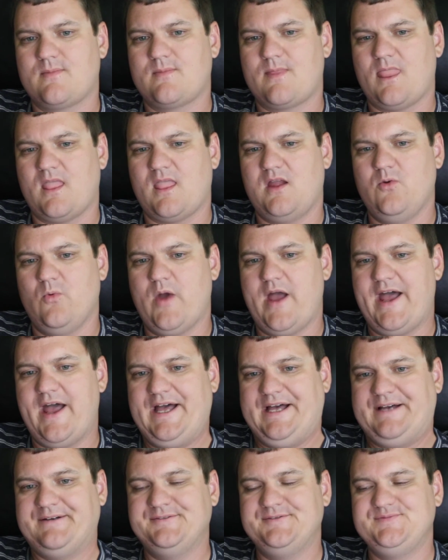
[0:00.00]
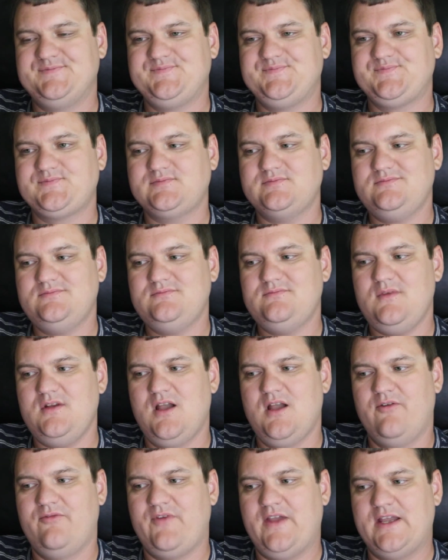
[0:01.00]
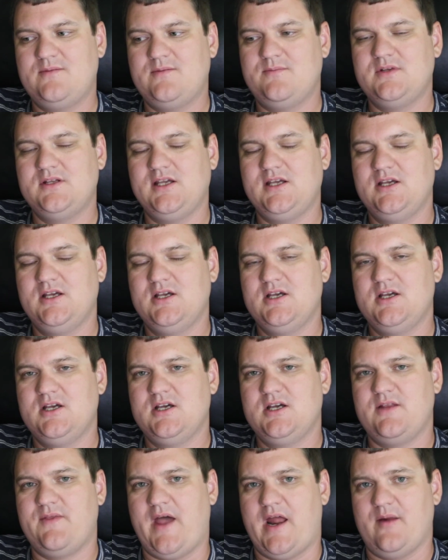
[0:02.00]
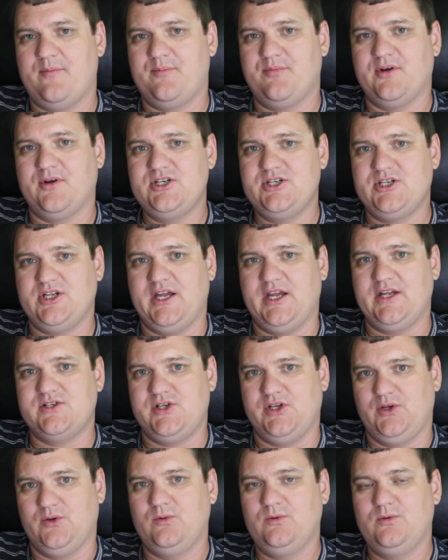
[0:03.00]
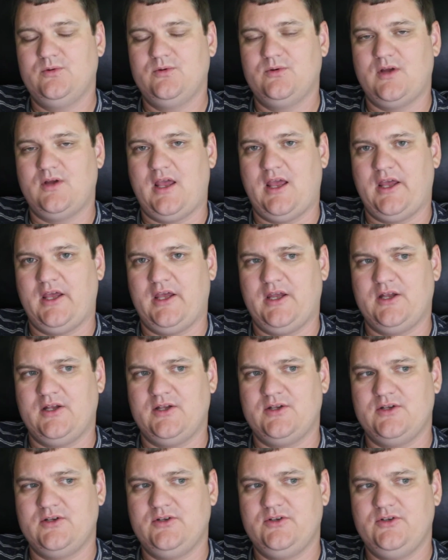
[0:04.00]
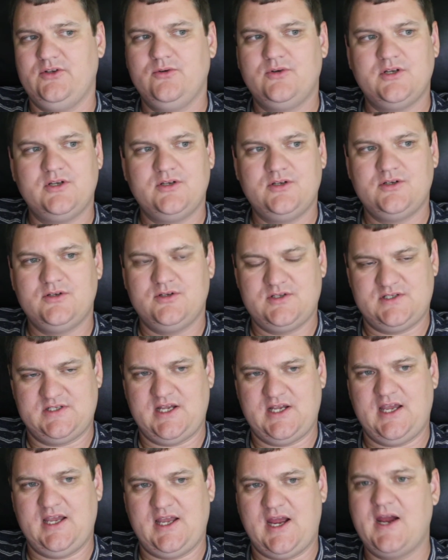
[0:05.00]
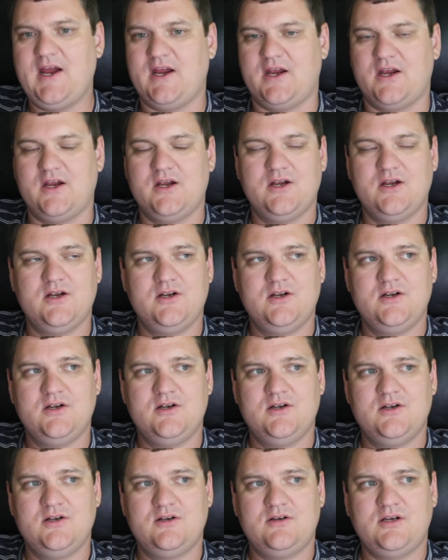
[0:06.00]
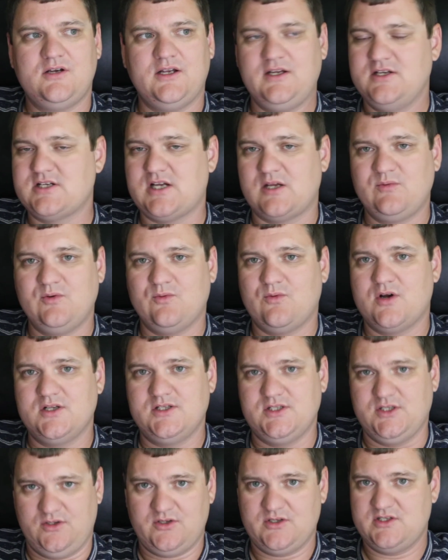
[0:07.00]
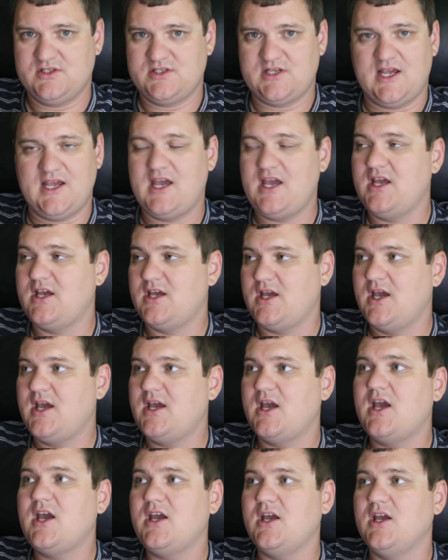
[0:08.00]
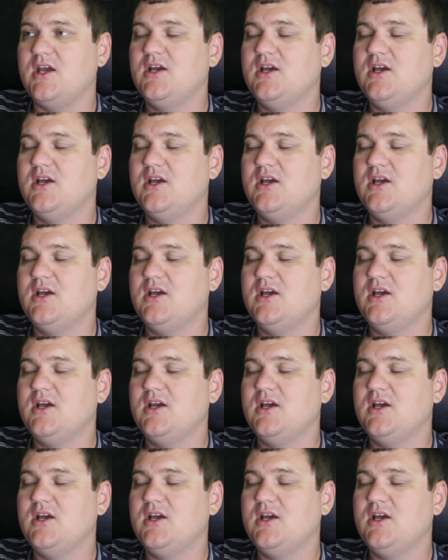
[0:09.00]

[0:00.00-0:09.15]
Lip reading: you have a family that appreciates you. And you can say, hey, anytime you want to, you can say, hey, hey, hey,